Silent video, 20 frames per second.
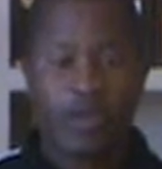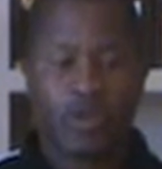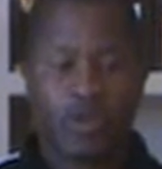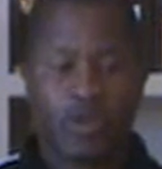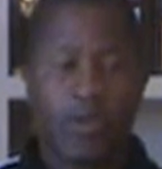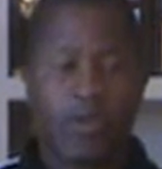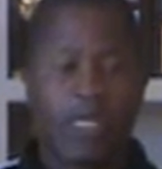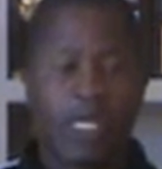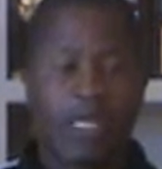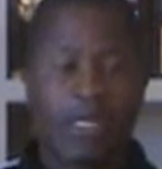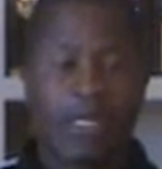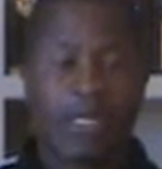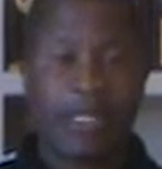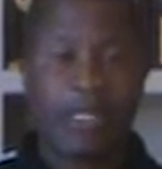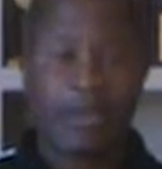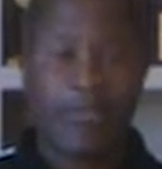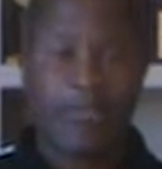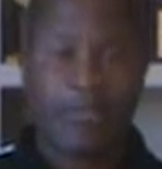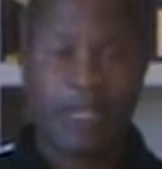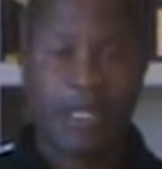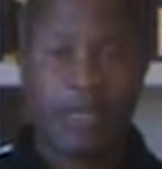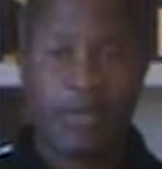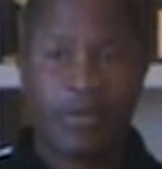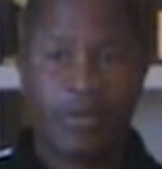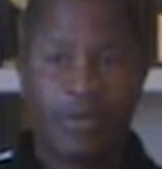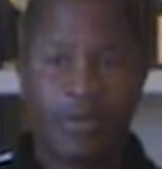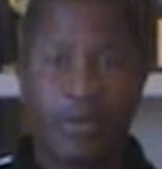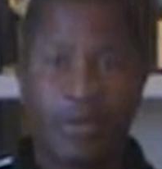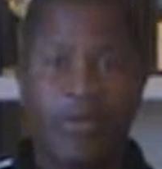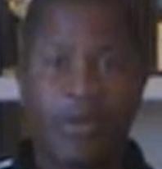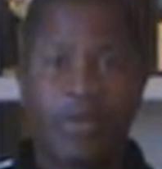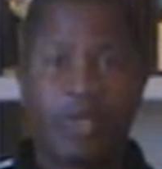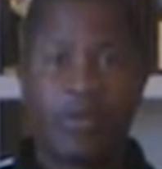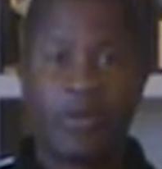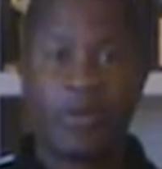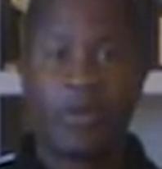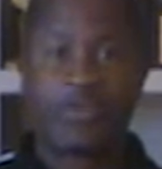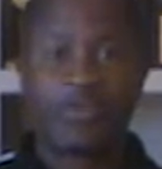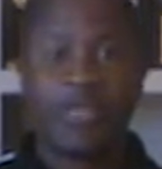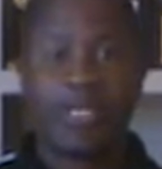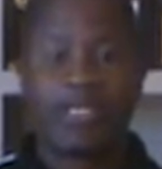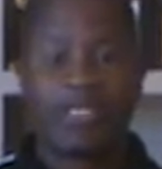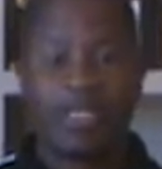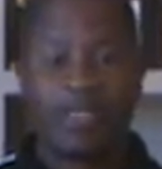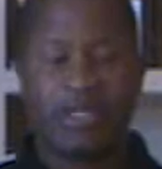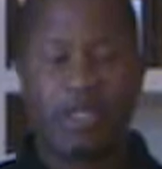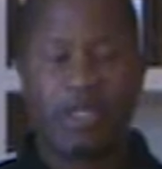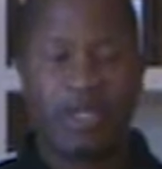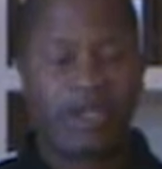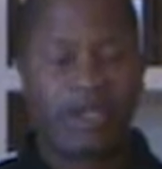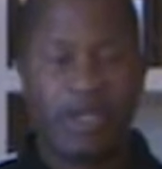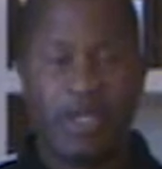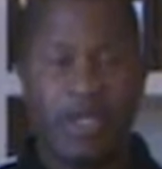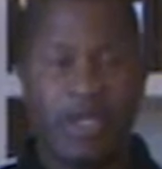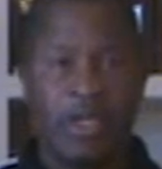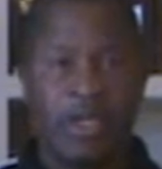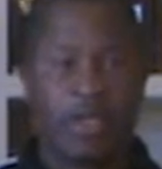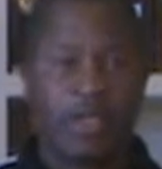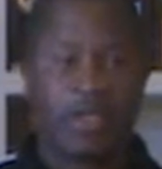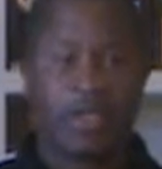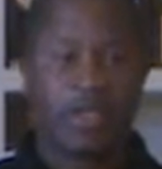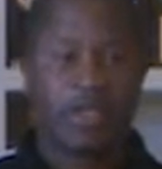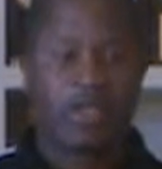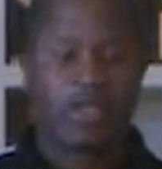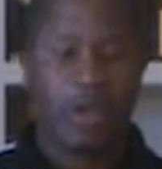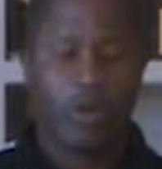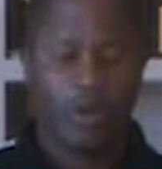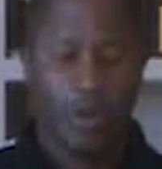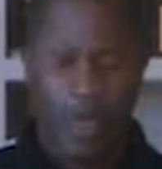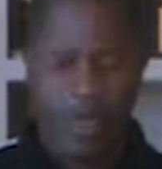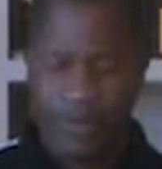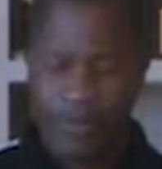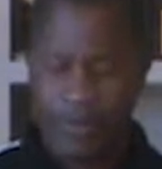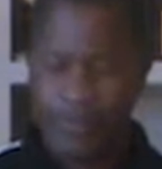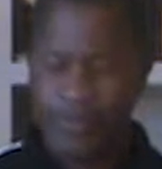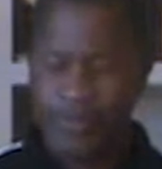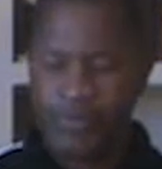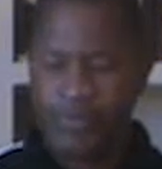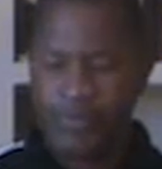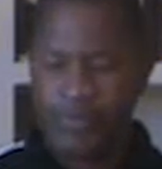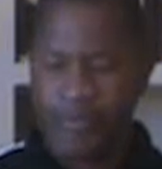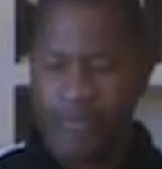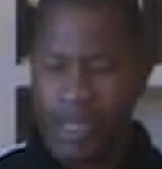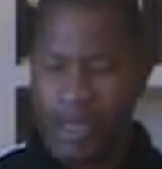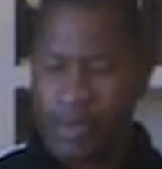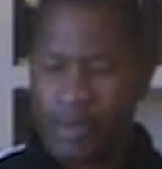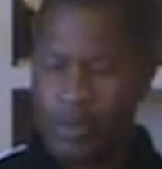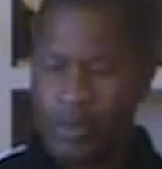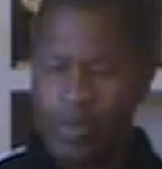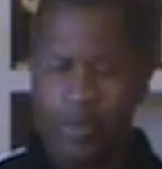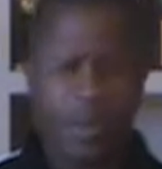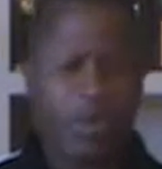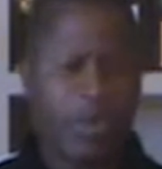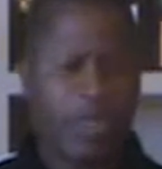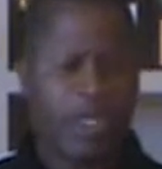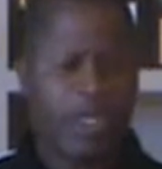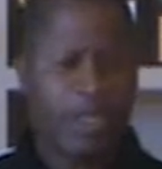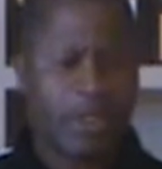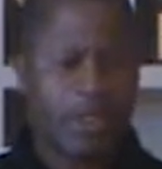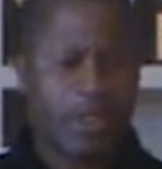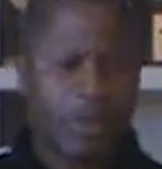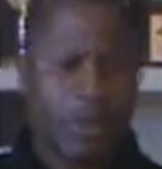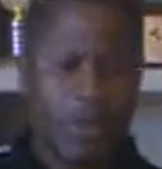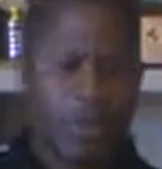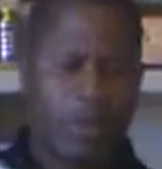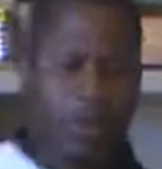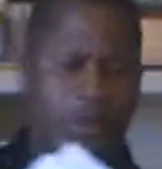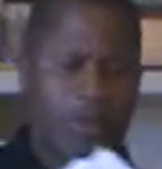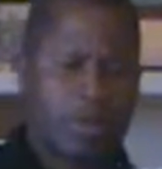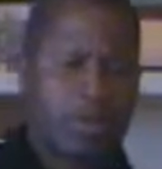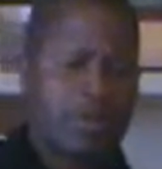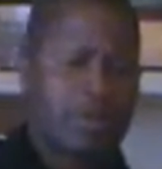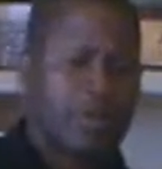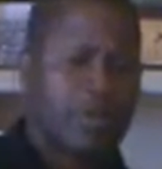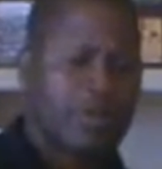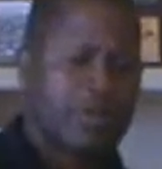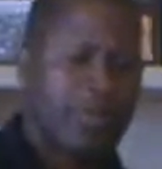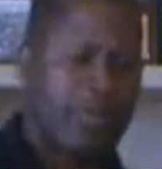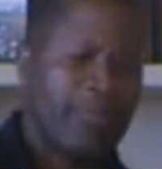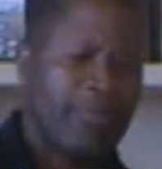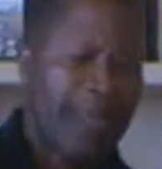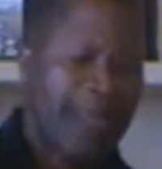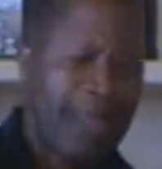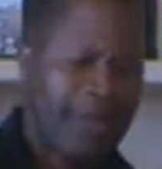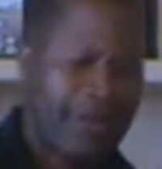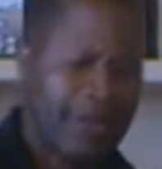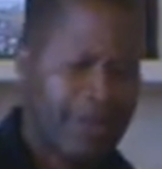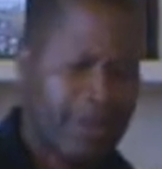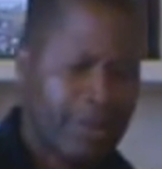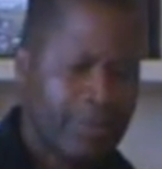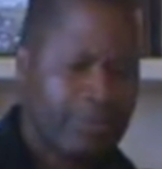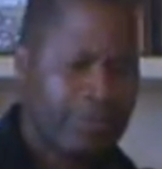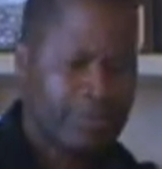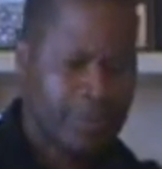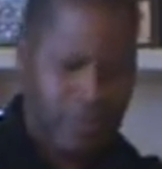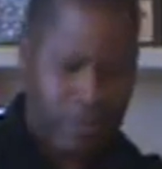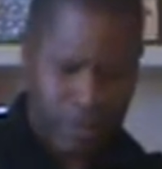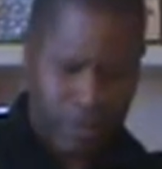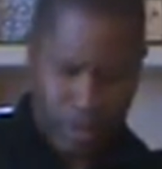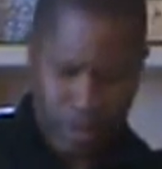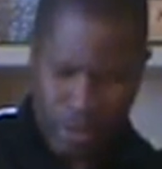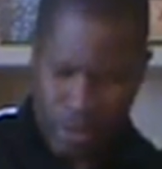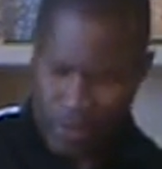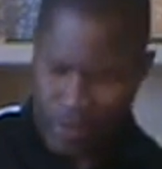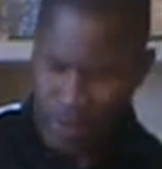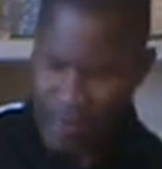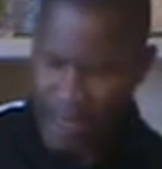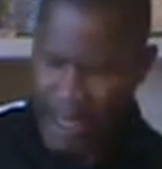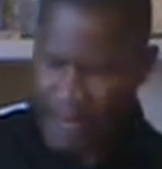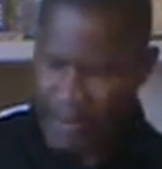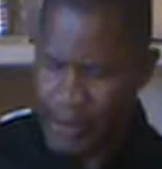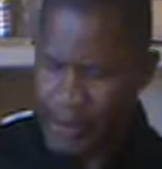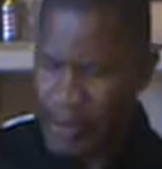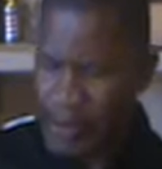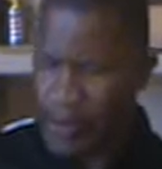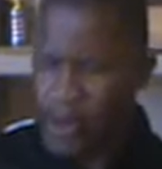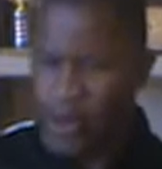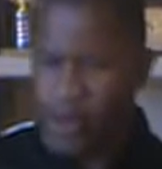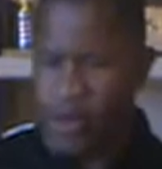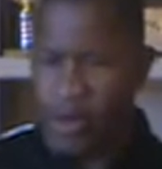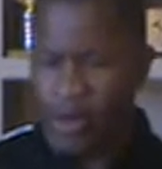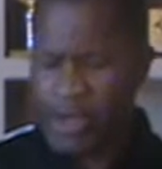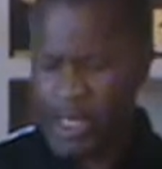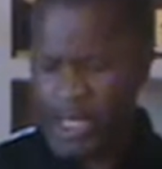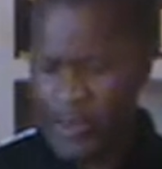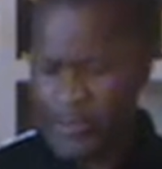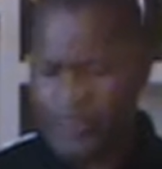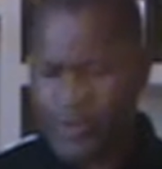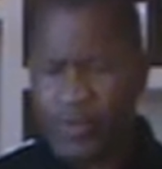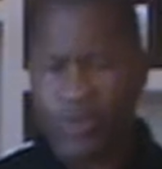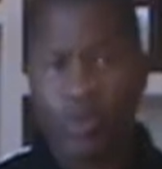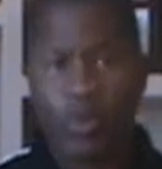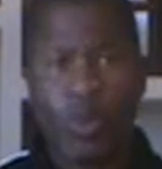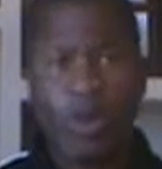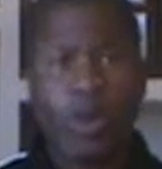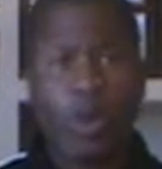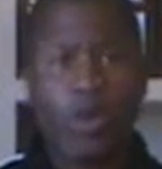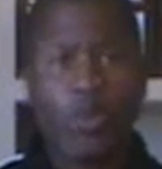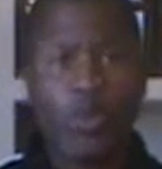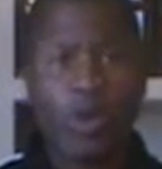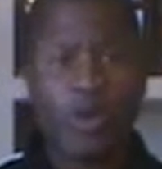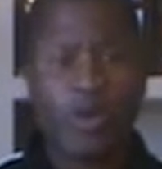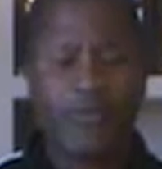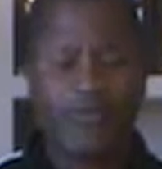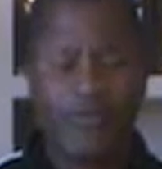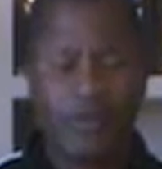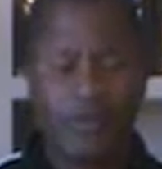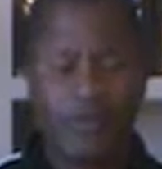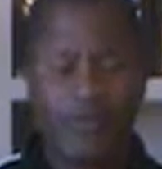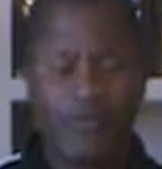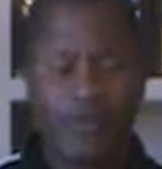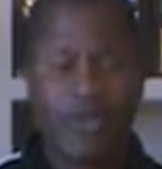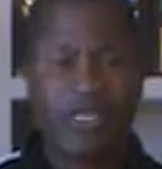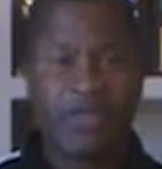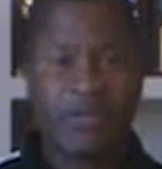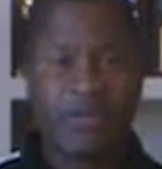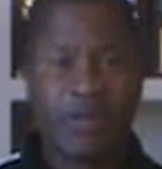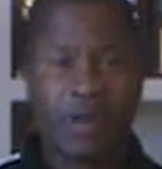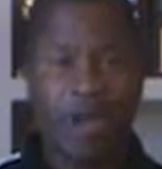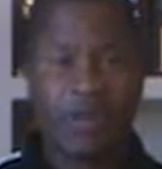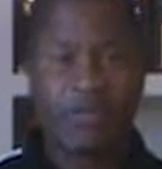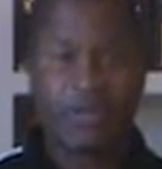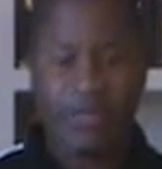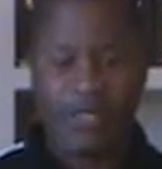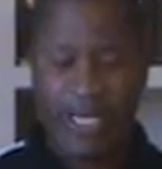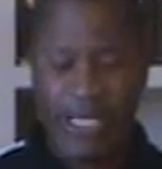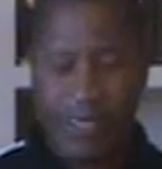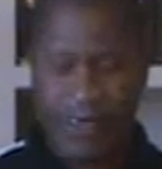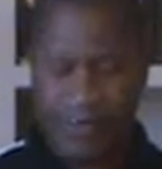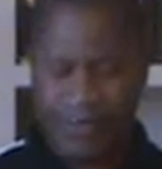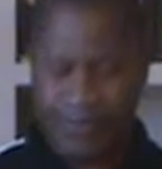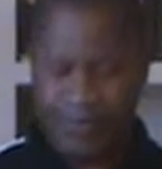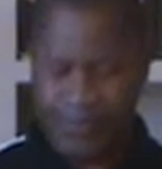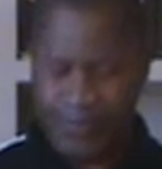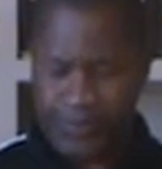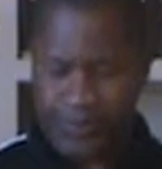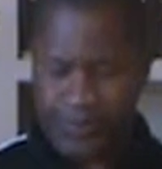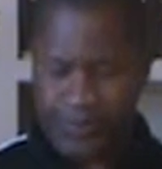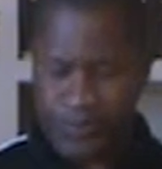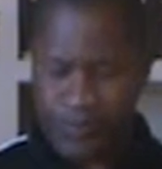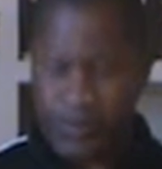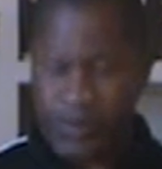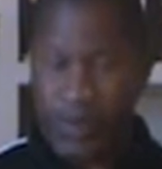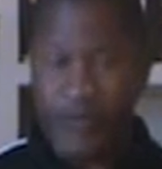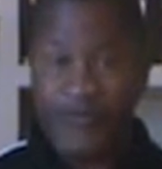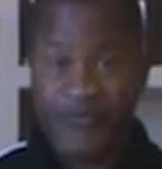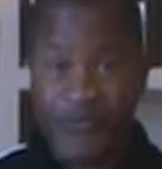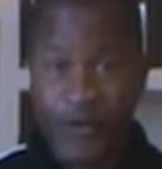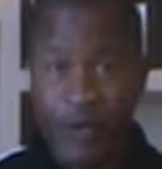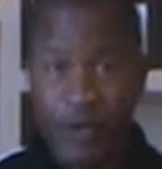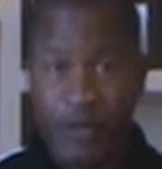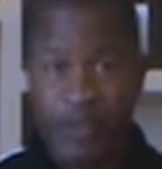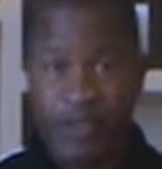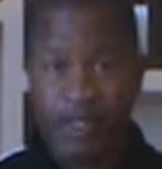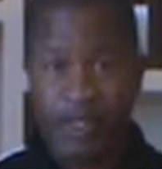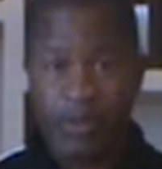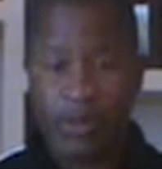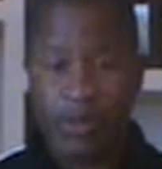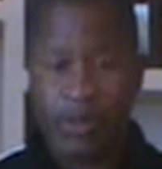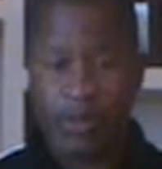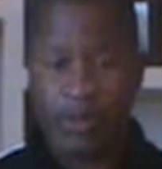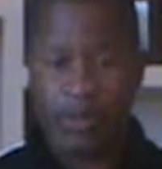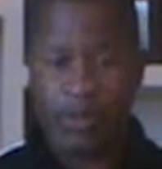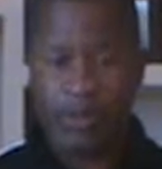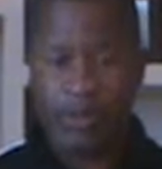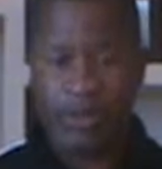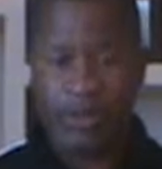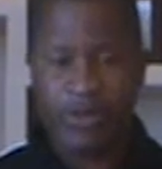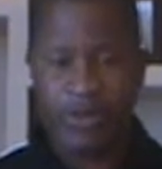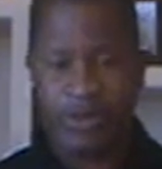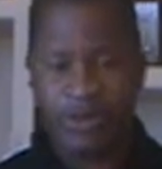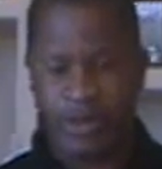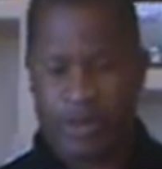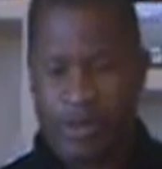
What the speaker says: Don't be yelling at other players. Don't be doing things that just not right. Now, we're going to get into some math now. Learn from math. Okay, we're going to work through the division problem today. First, then we're going to do some others.